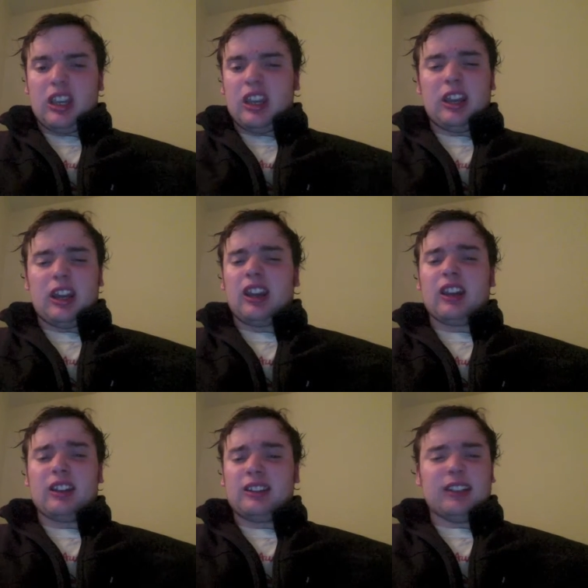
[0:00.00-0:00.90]
And I
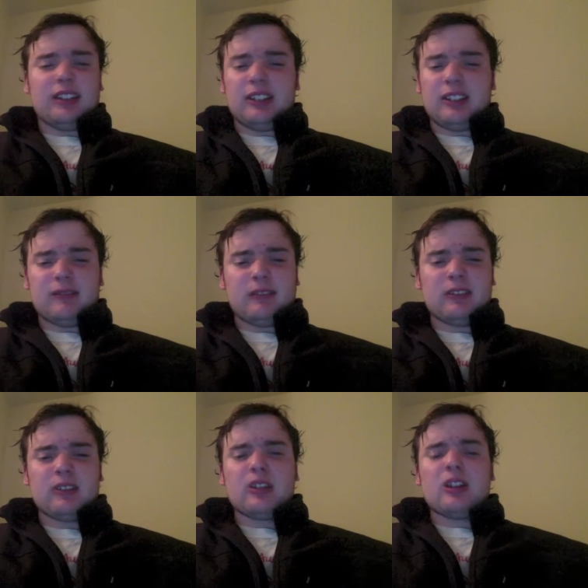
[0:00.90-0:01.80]
gotta tell you,
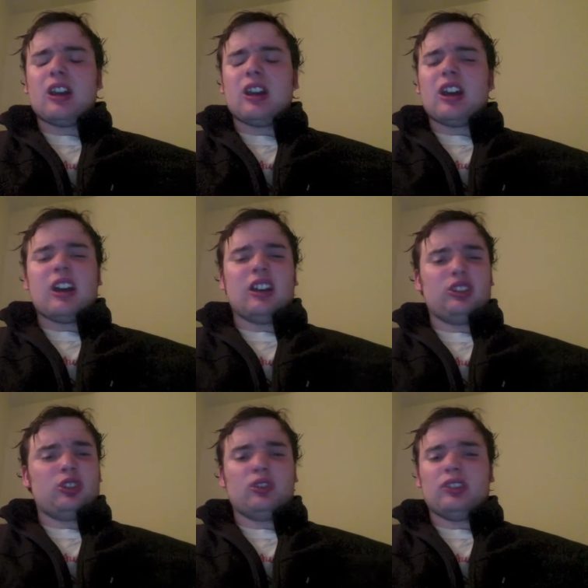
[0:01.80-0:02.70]
I
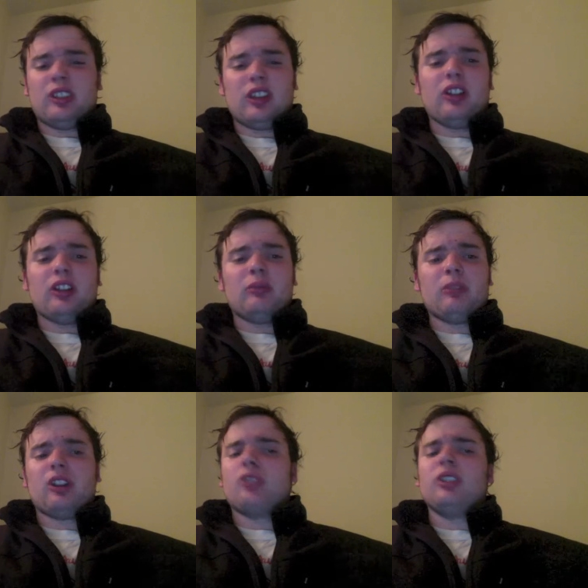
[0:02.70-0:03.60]
sure as hell am
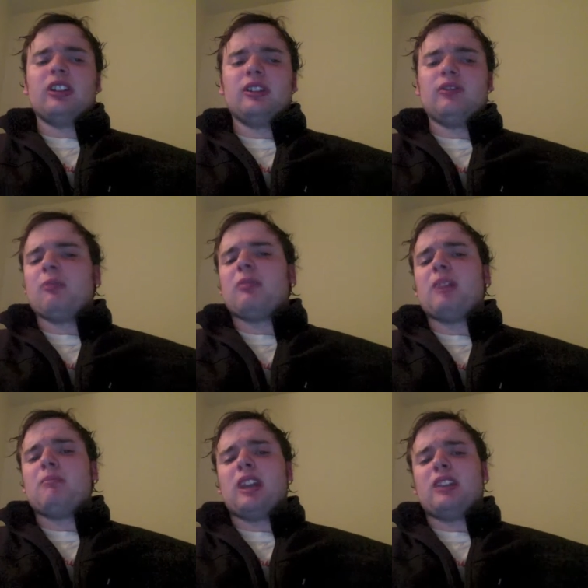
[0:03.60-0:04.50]
not going to give up that
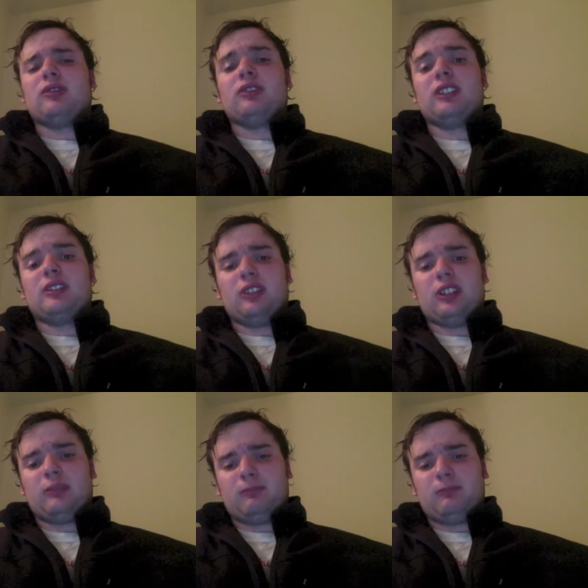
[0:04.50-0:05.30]
mantle easily.